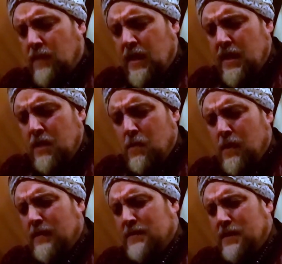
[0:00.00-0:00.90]
And he
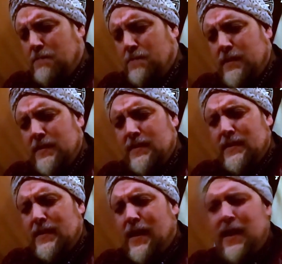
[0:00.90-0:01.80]
walks up and he
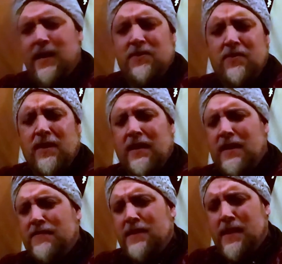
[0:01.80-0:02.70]
says, "I do not
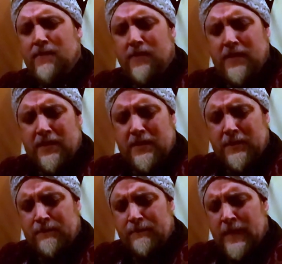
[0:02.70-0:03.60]
have time for
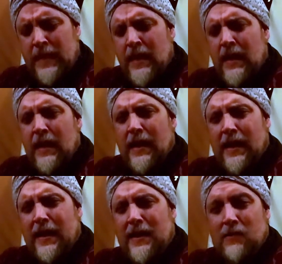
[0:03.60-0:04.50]
this.
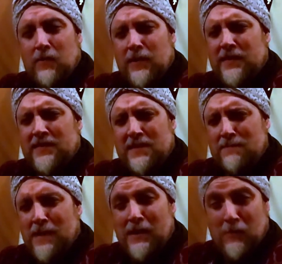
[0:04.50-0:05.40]
I want to see
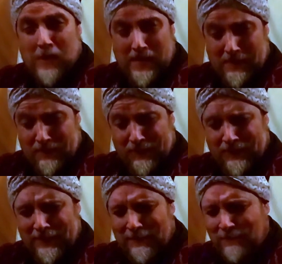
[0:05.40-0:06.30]
my
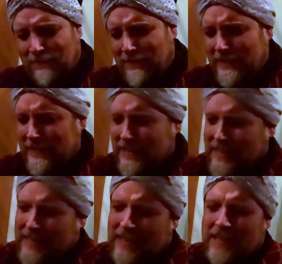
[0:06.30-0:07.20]
wife.
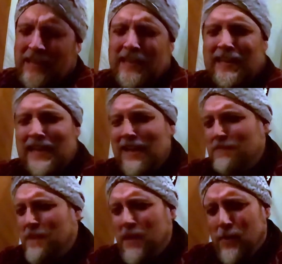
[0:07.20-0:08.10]
Get out
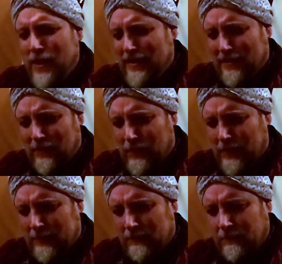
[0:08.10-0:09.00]
of my way, little one."